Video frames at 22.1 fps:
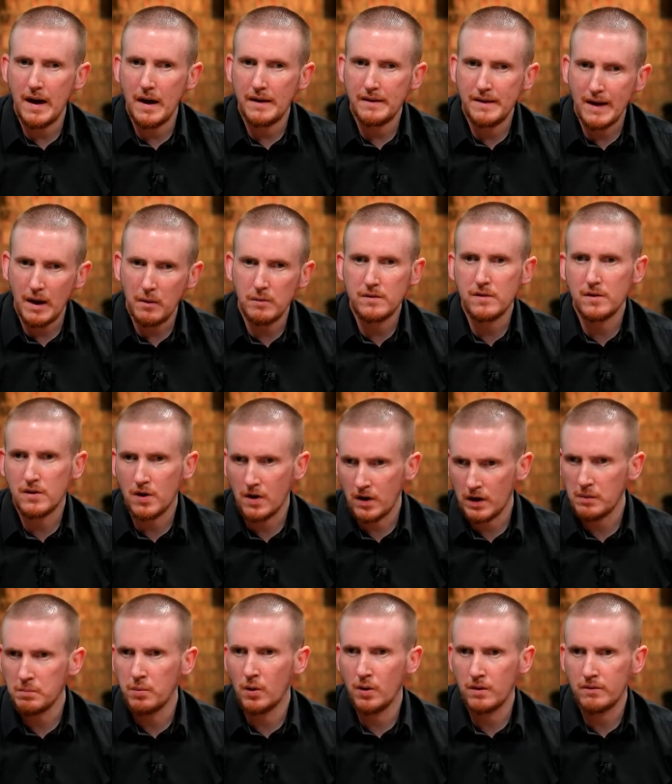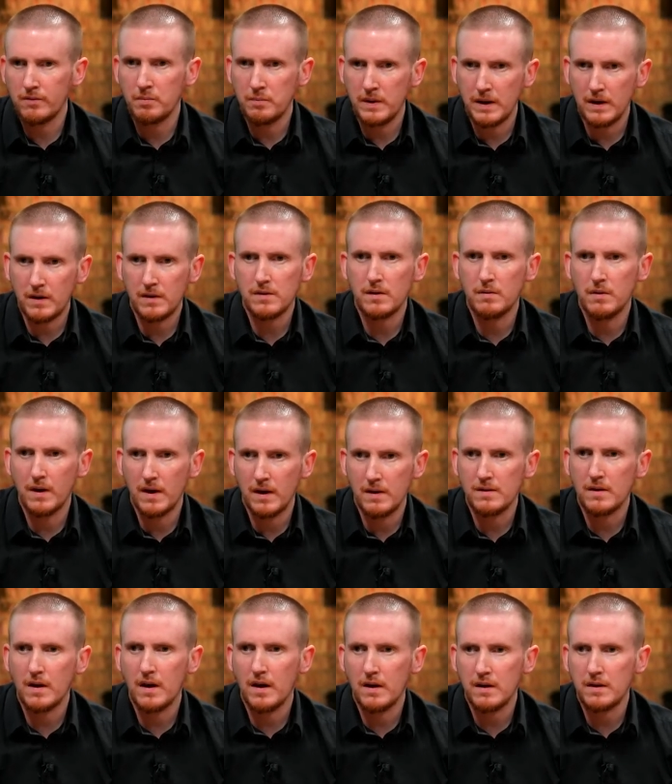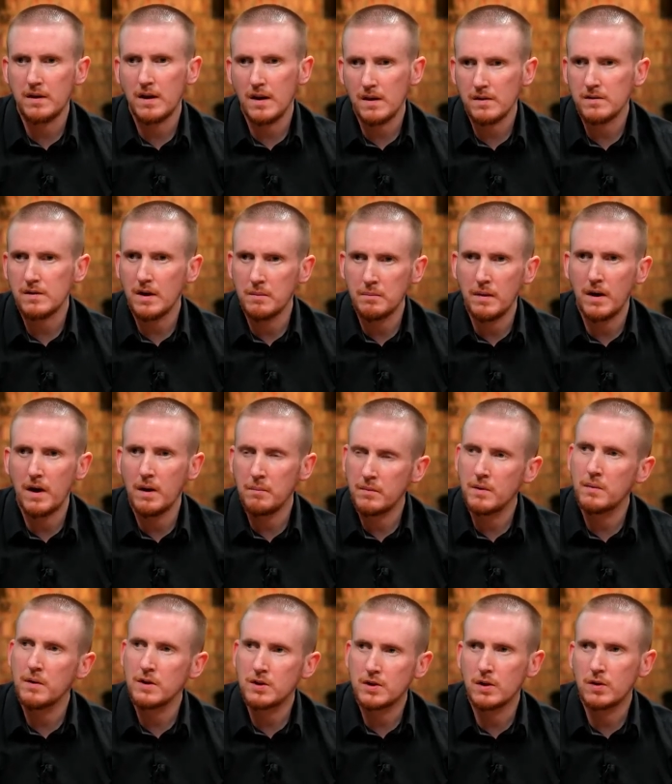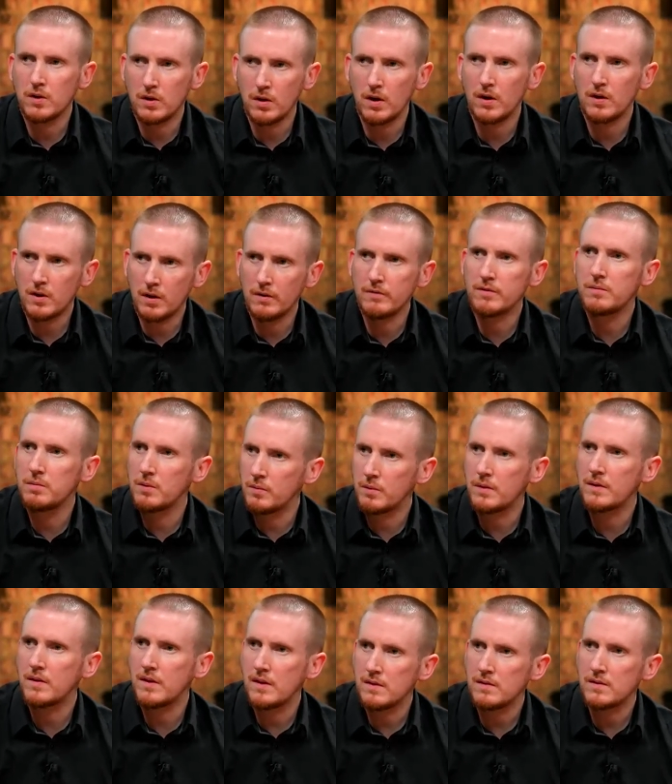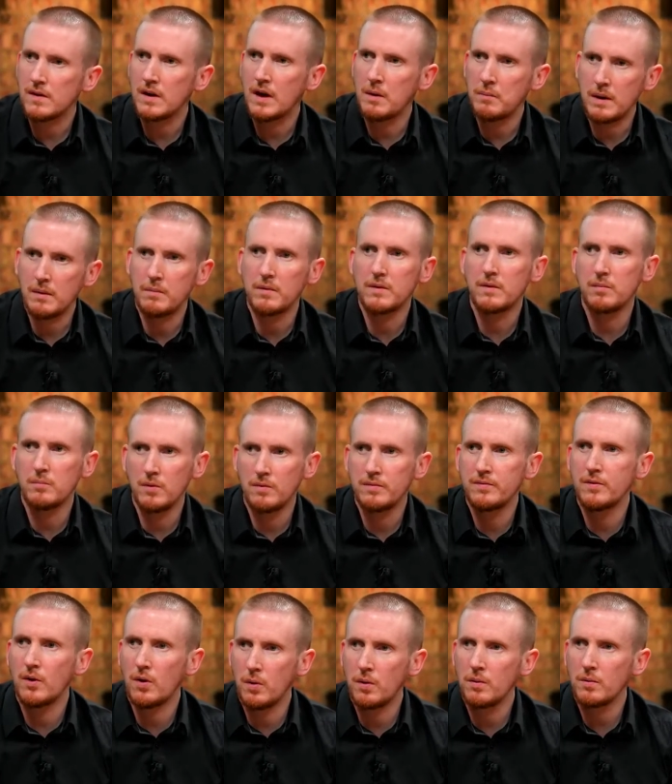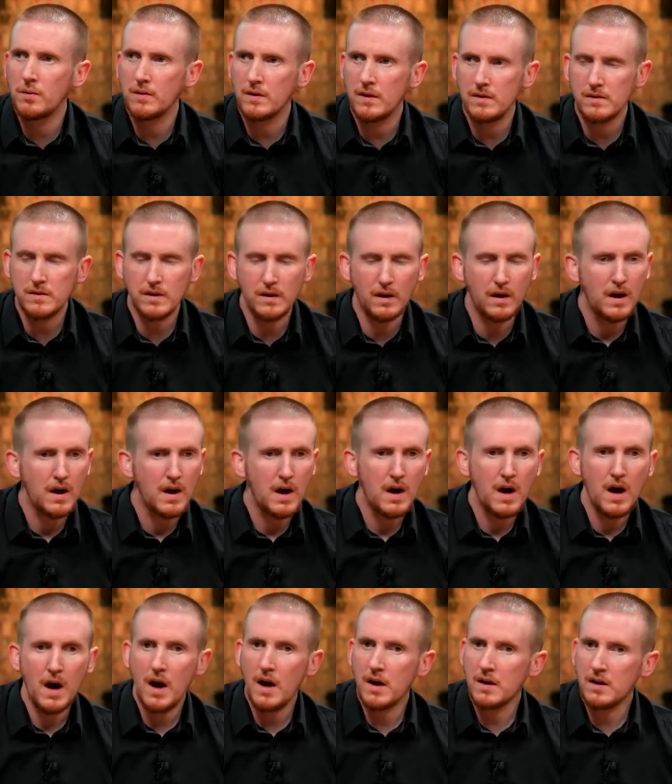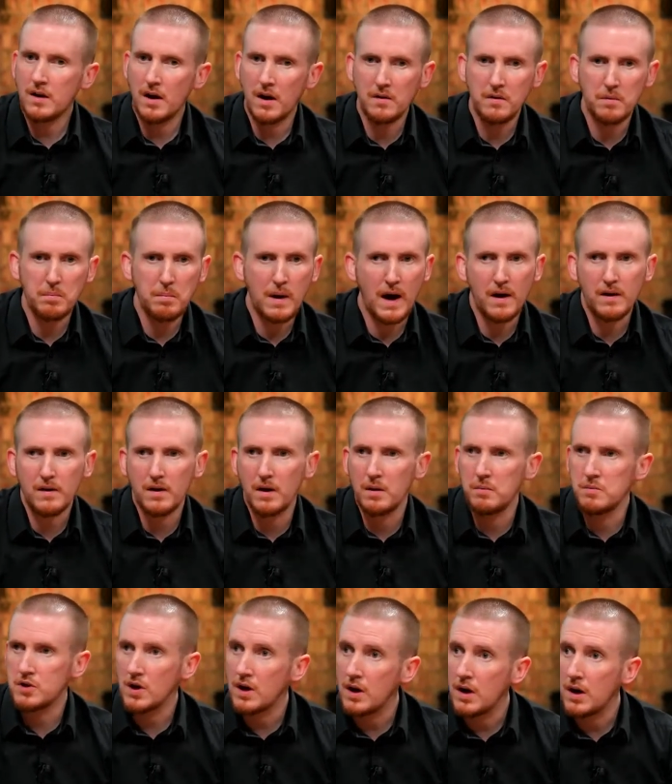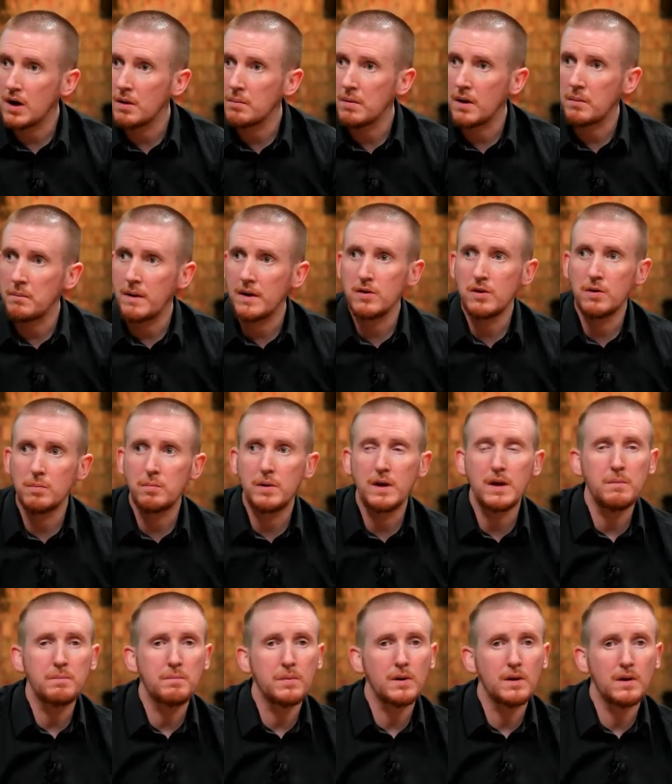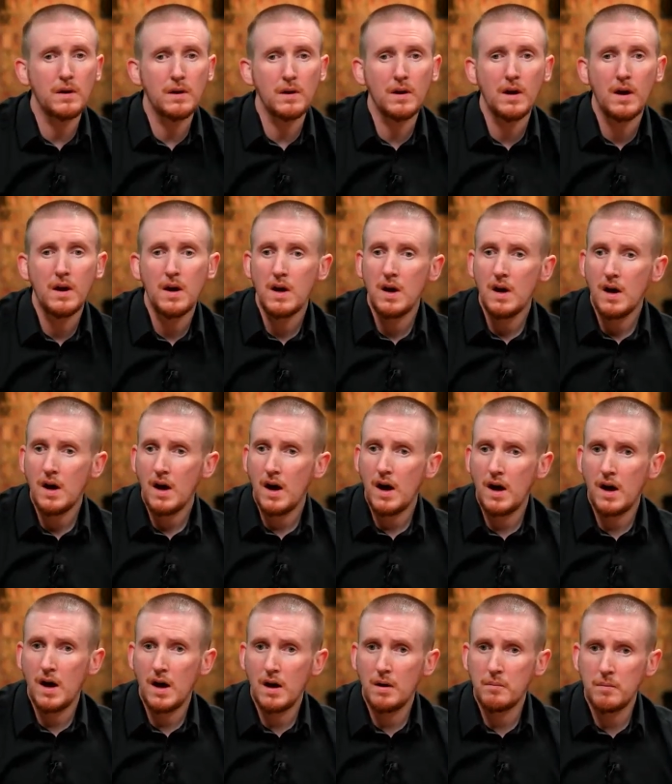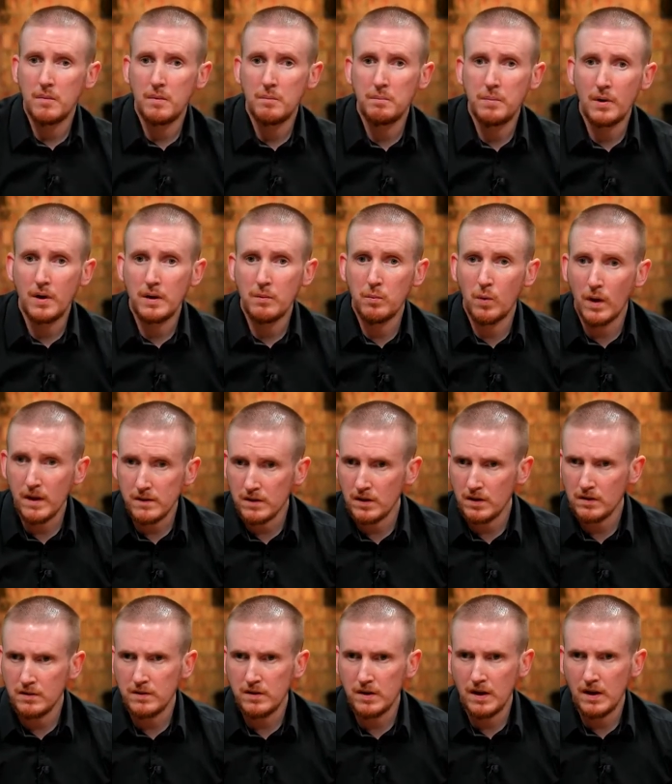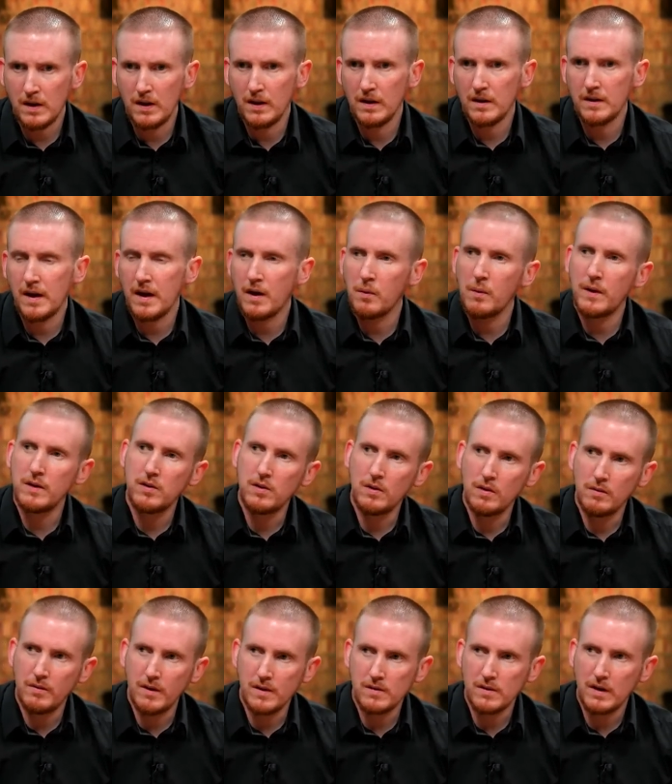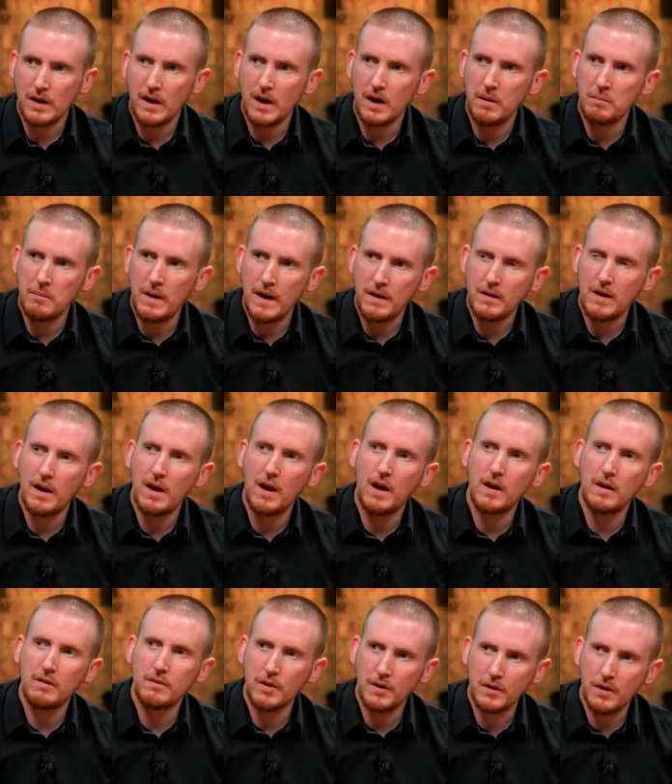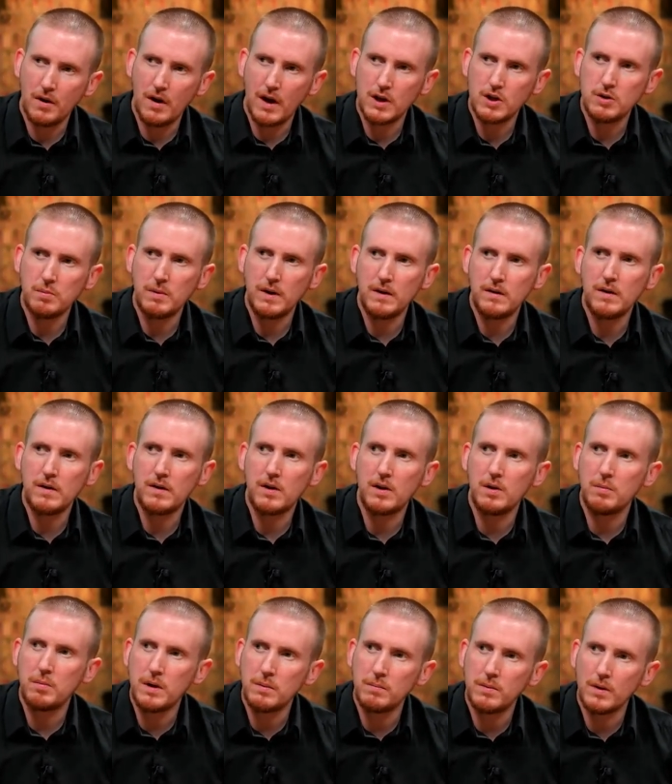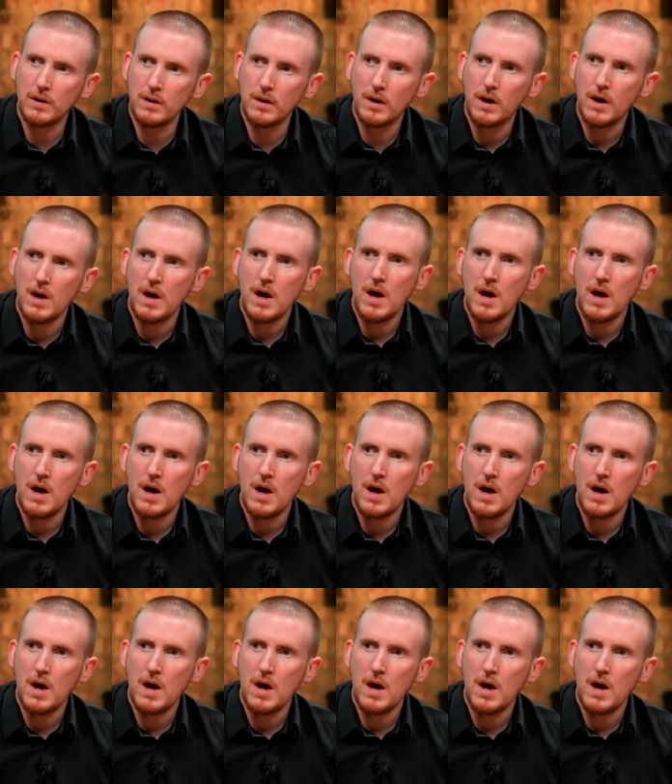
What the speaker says: that was the turning point for me because I realized that, yes, I'm actually comfortable with this and I'm able to move forward with this. And I got a part-time job, I met new people, but it wasn't until that I went to university and I met a lot of other LGBTQ people